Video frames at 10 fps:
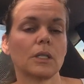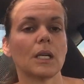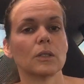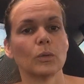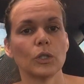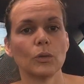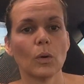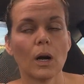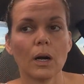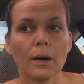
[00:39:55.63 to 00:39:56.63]
That is what
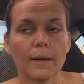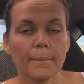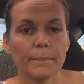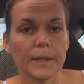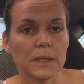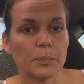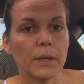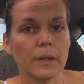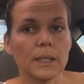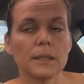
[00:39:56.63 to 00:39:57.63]
you are
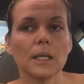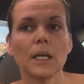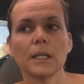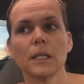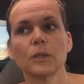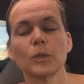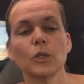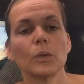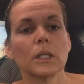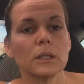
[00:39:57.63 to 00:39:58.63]
experiencing, and that is what
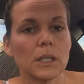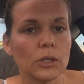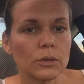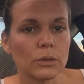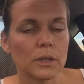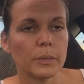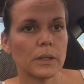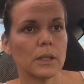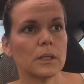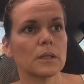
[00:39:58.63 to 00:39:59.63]
you will continue to
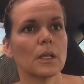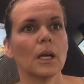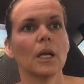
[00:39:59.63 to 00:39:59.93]
experience.